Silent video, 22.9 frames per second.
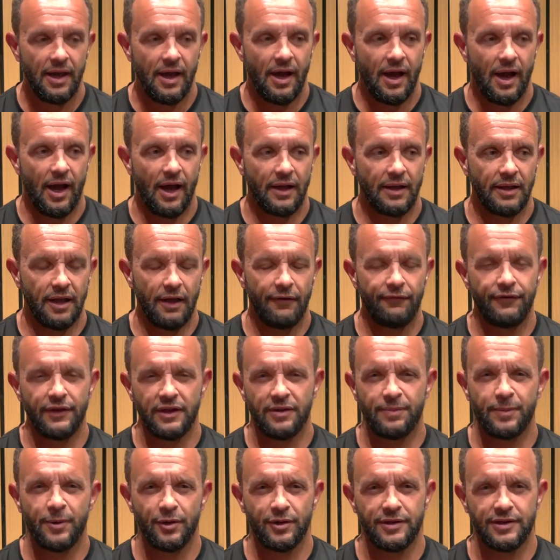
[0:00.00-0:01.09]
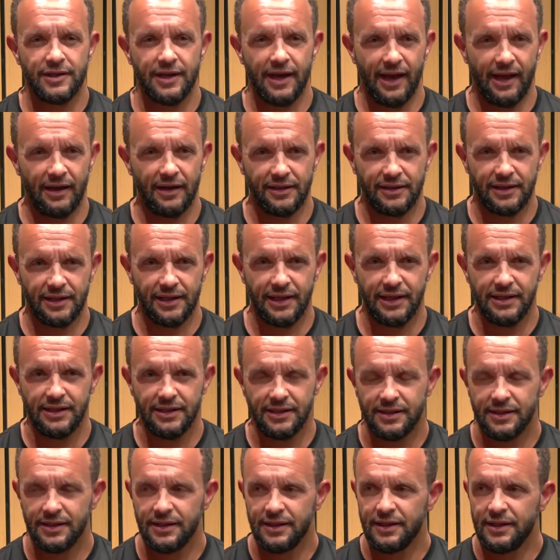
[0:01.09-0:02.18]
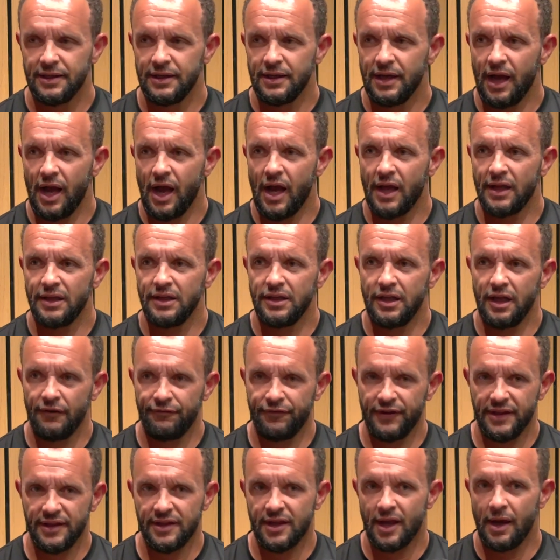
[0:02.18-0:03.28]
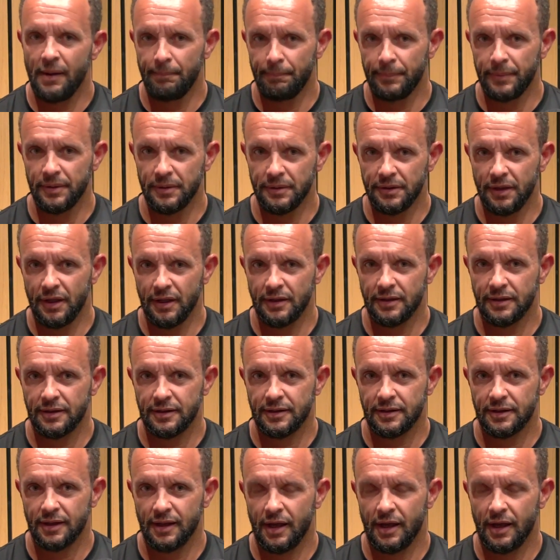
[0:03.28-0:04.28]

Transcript: I love his personality. Yeah. I love his humbleness.